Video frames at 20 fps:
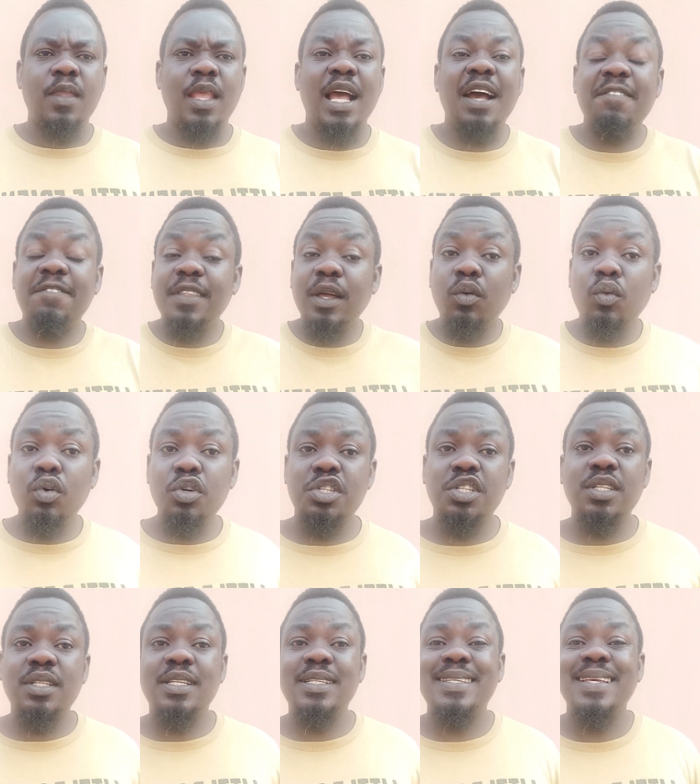After
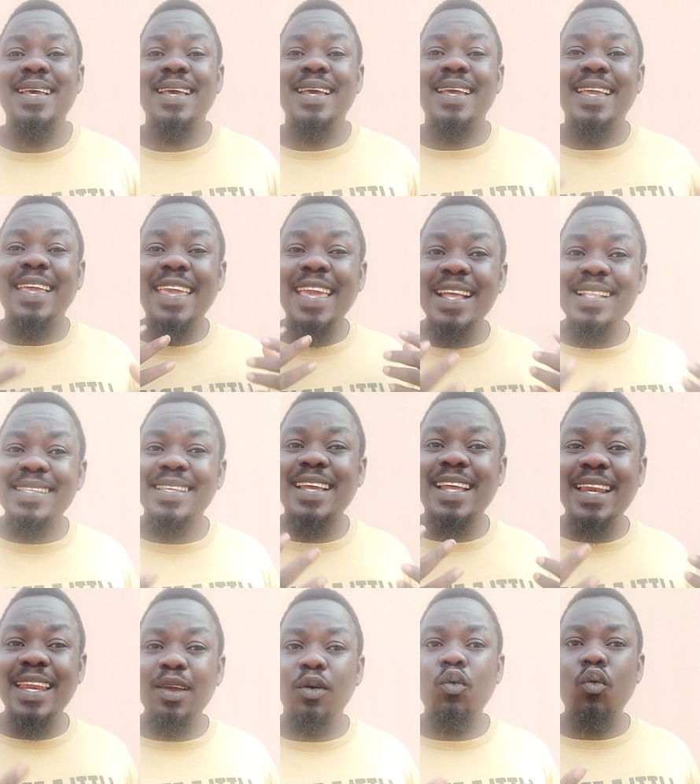washing it, get
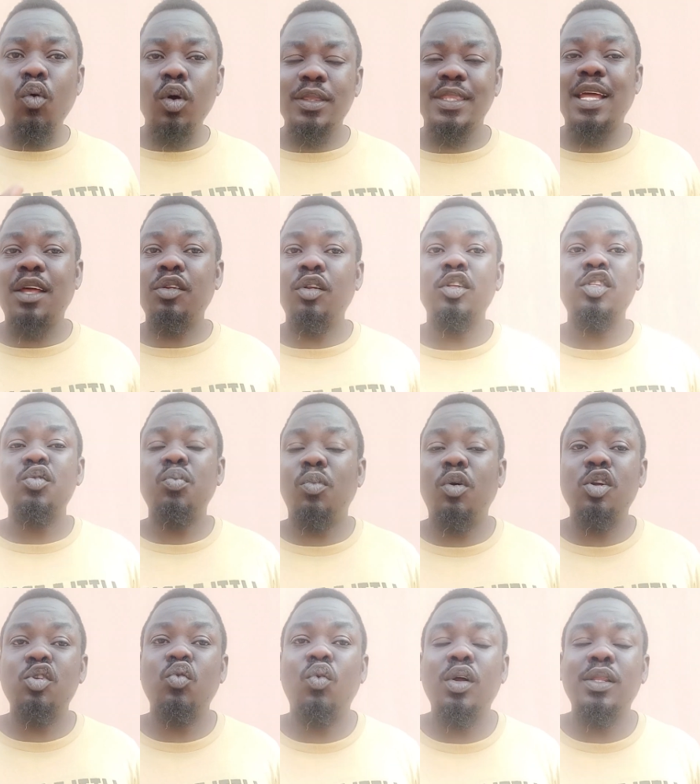clean water, not
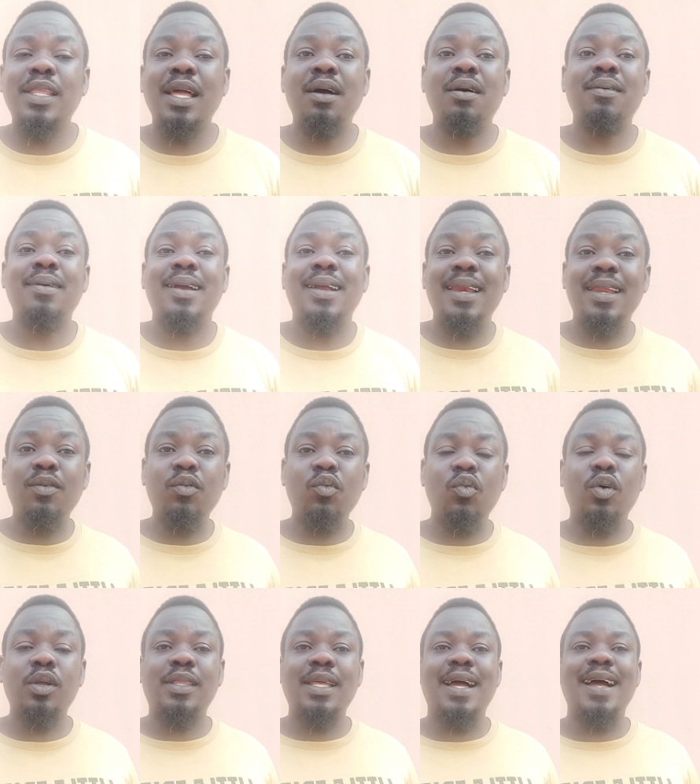mud water, clean
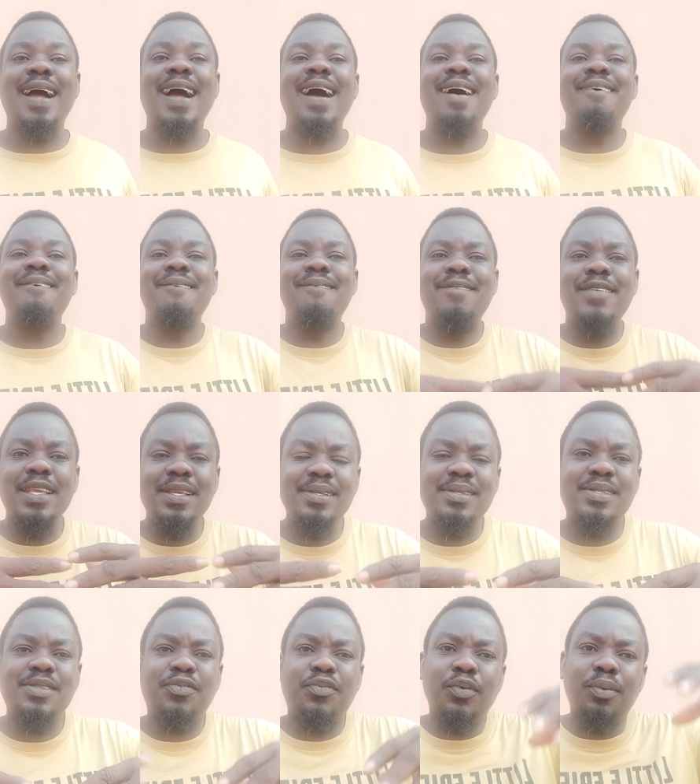water, and
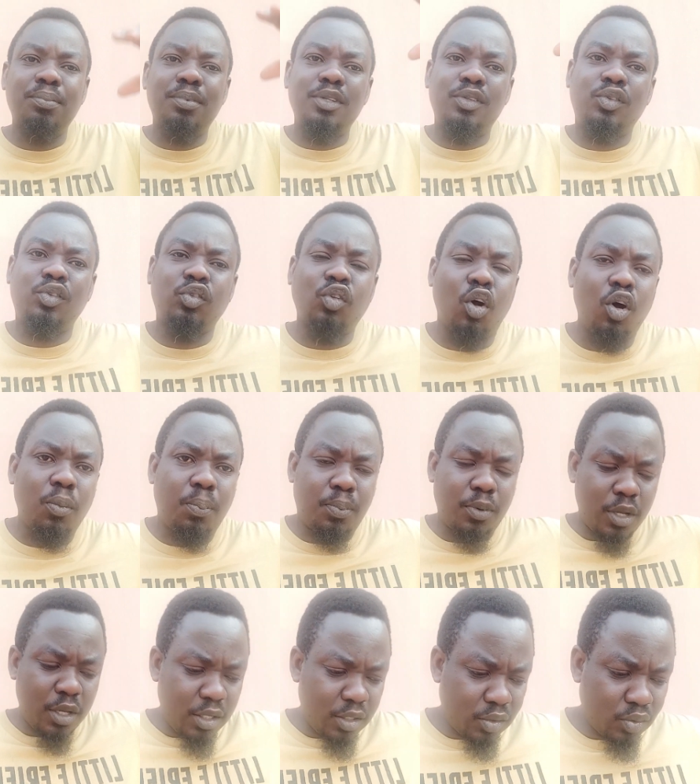rinse from the top
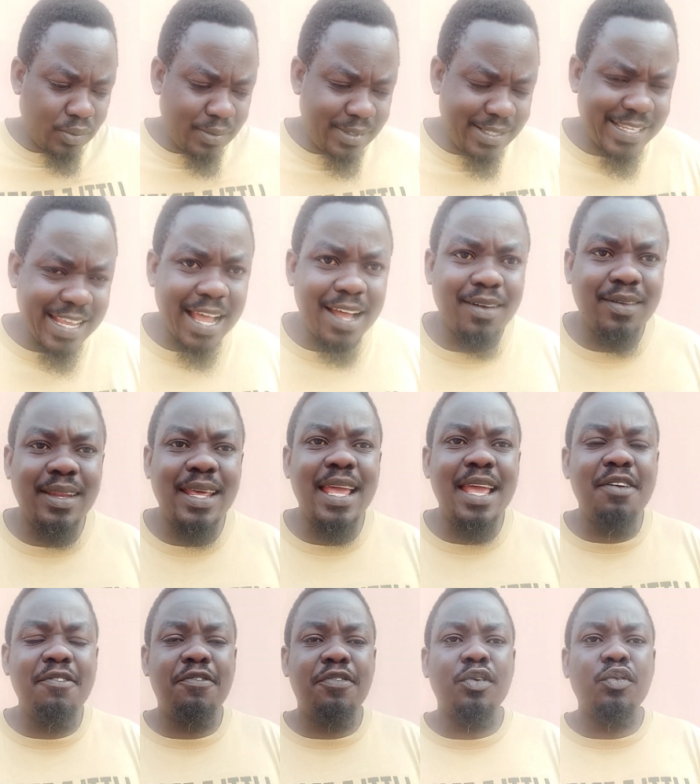down
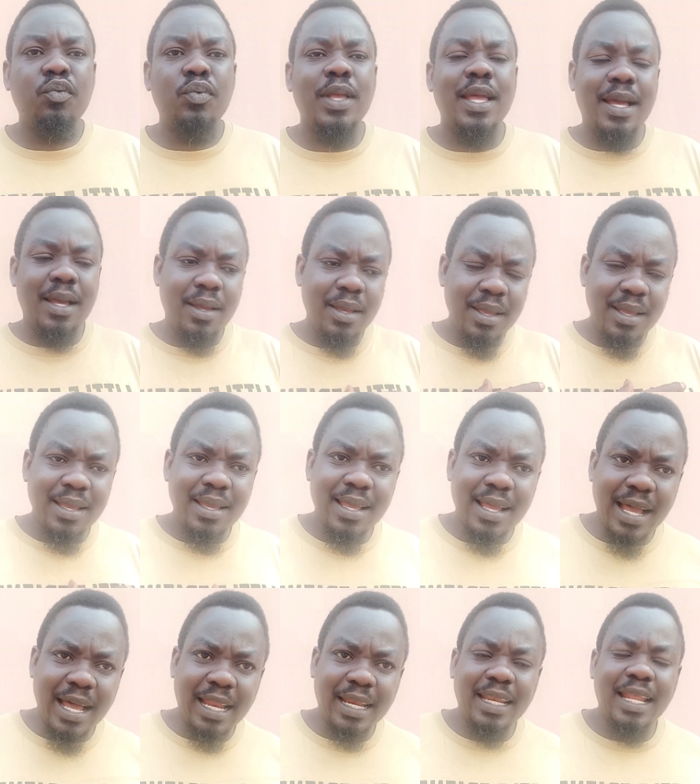everywhere.
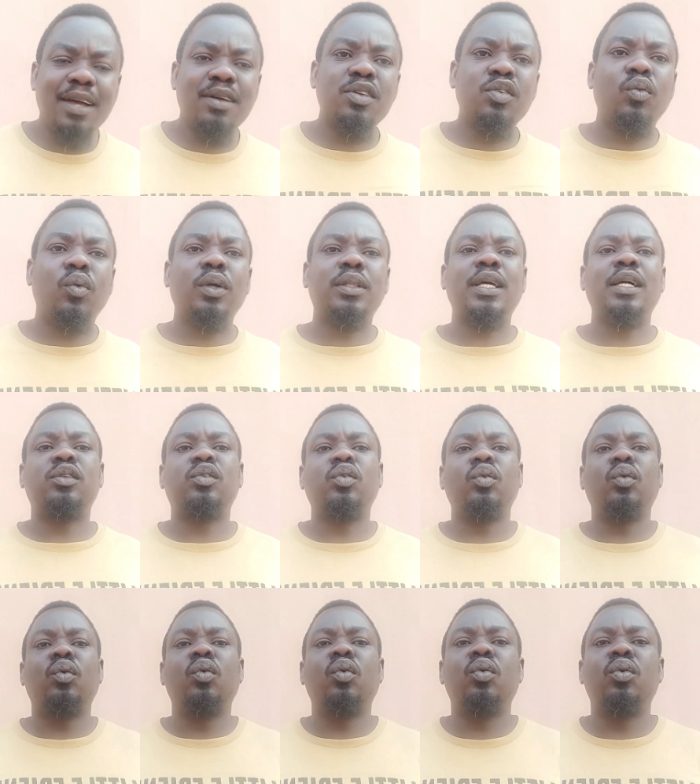Allow the water
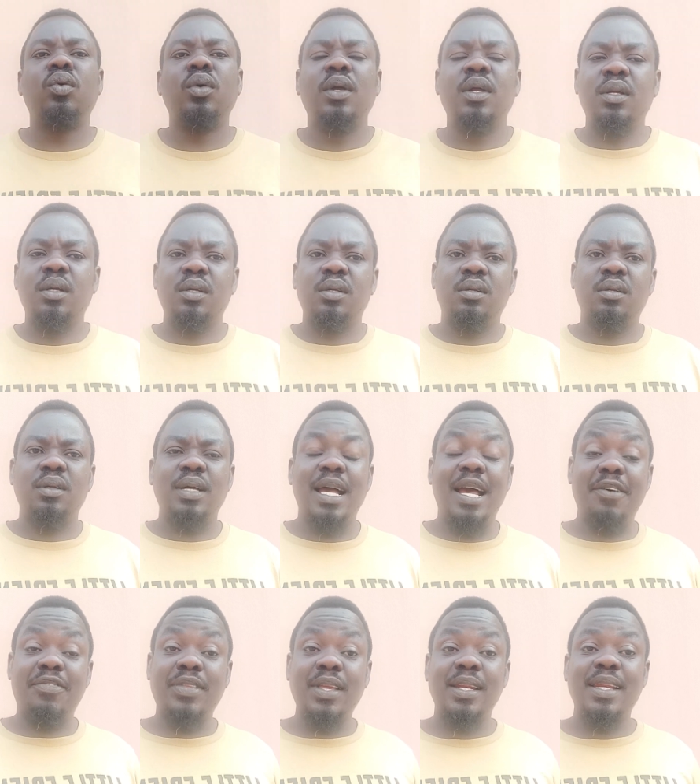to go.
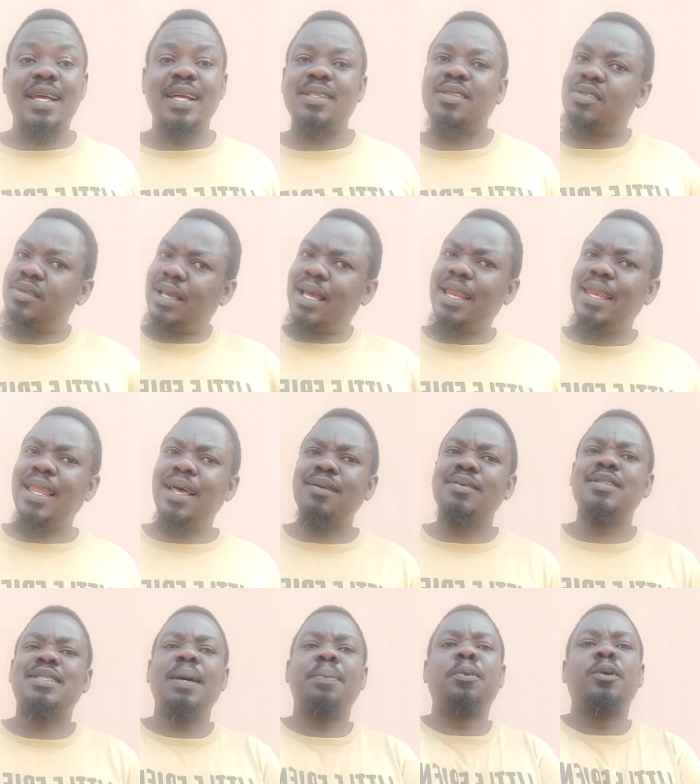After that, allow
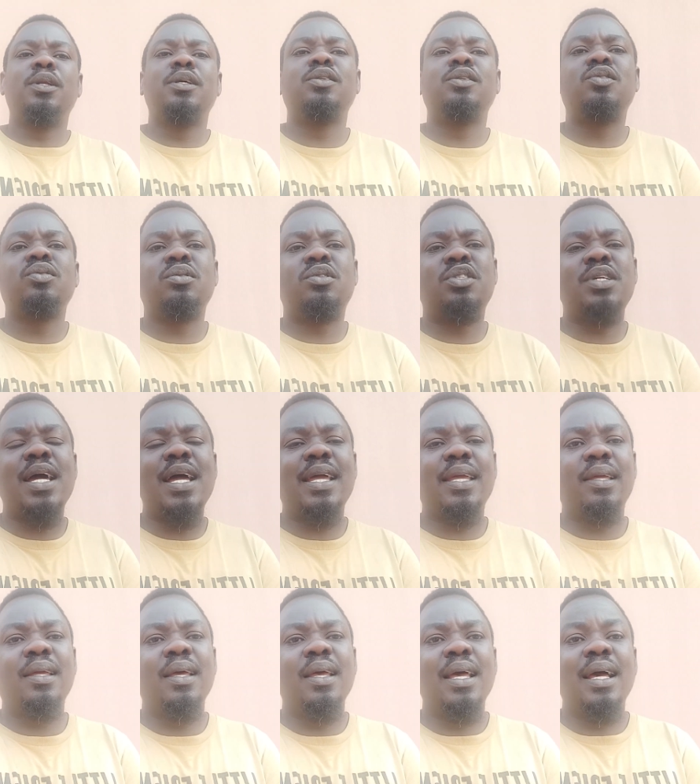the tarpaulin to
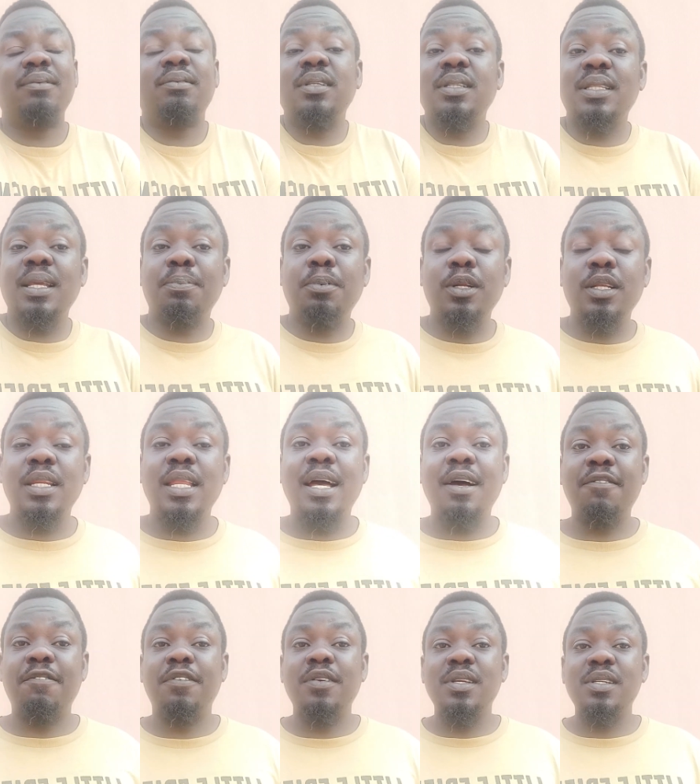dry. After the tarpaulin
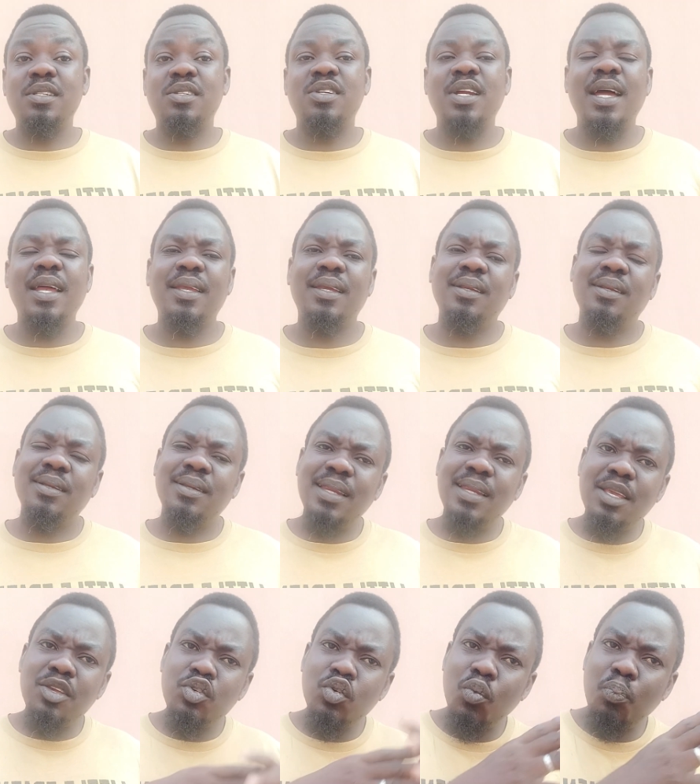have finished drying,
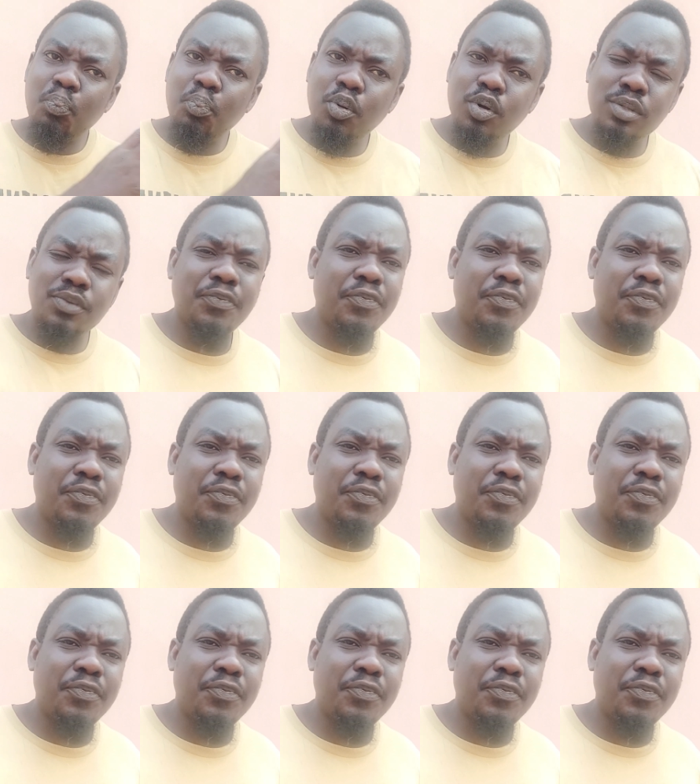then you put